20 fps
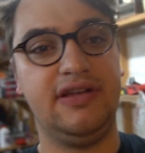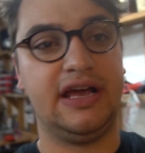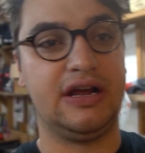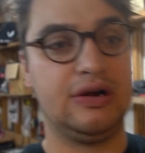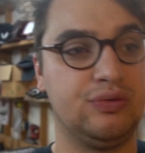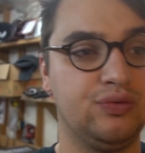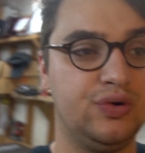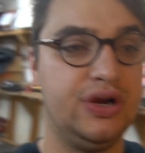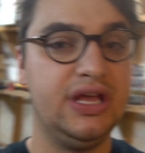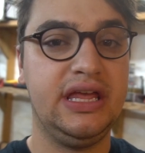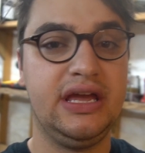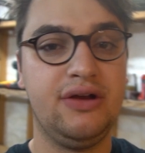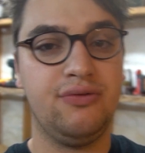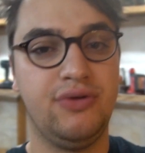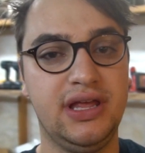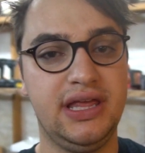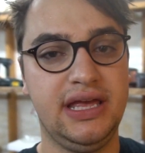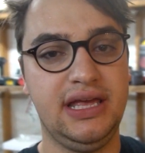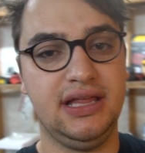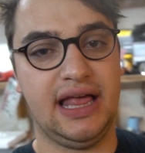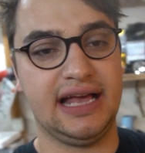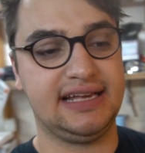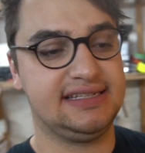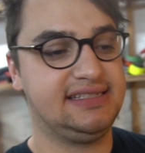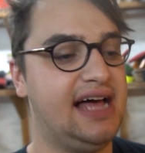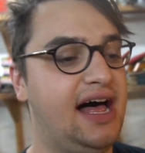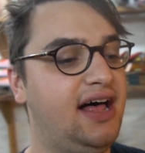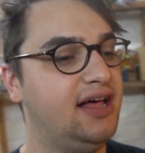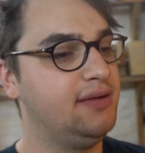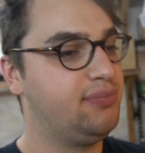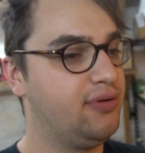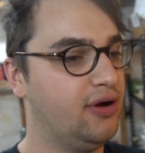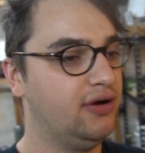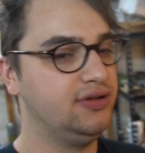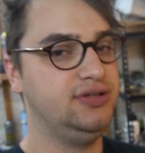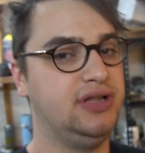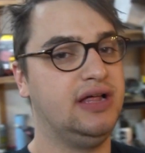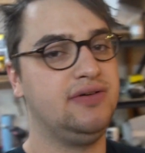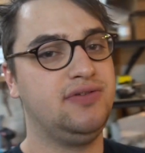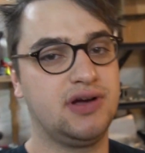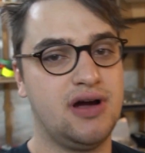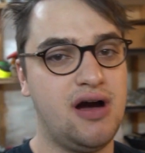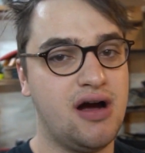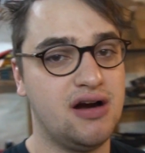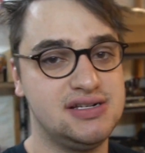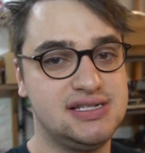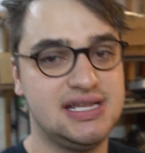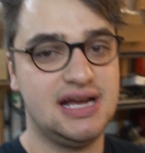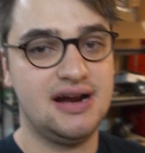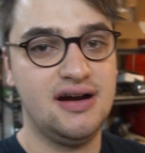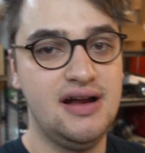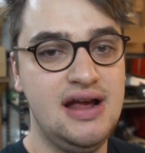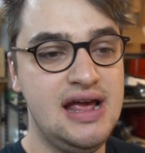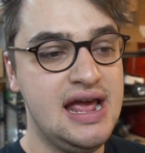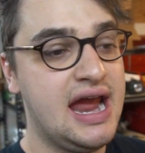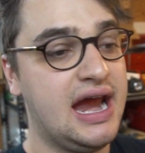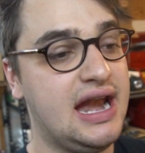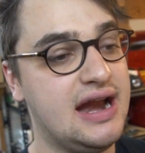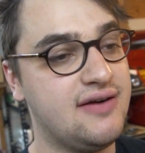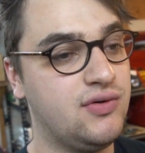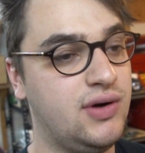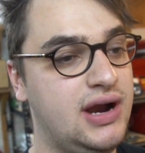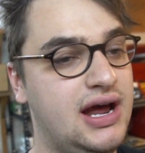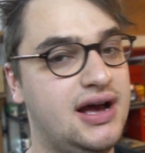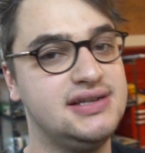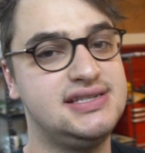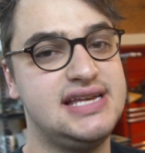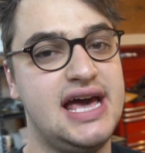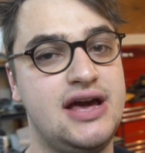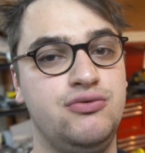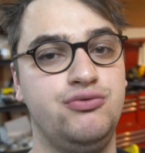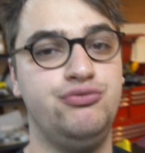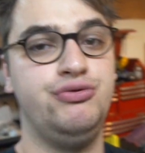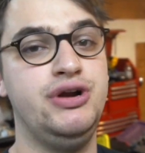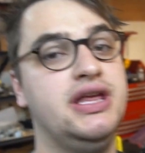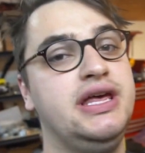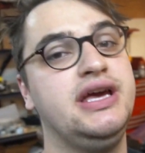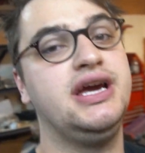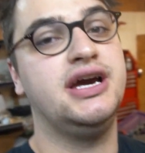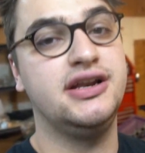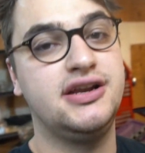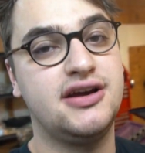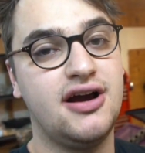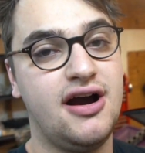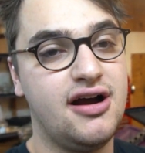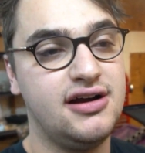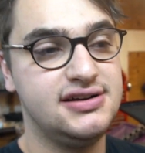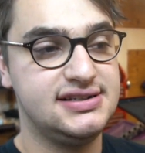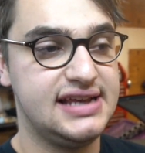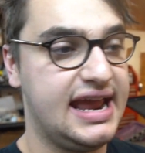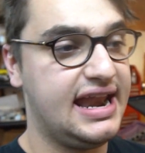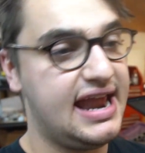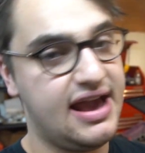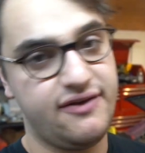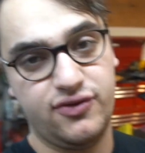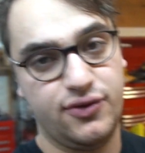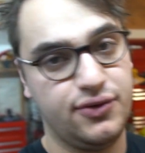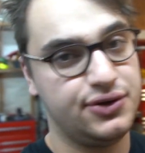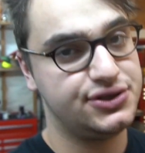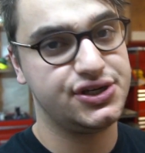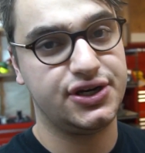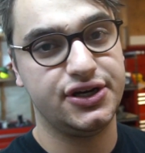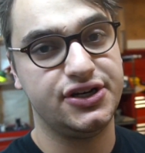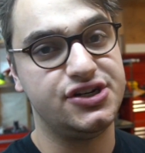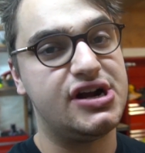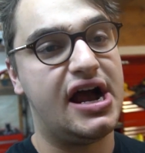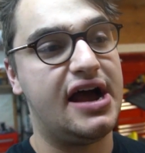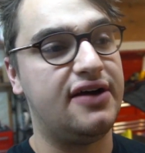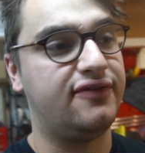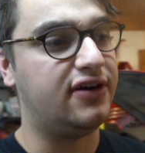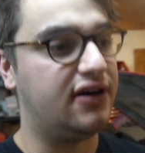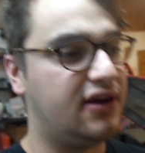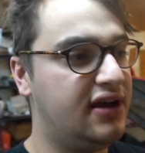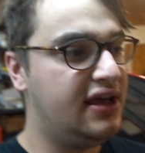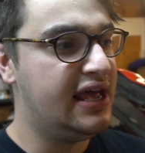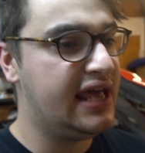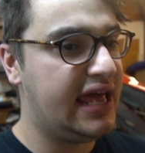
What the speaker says: like really like solid Pro 2 level cars there, and everyone else had really good cars, and everyone was a good driver.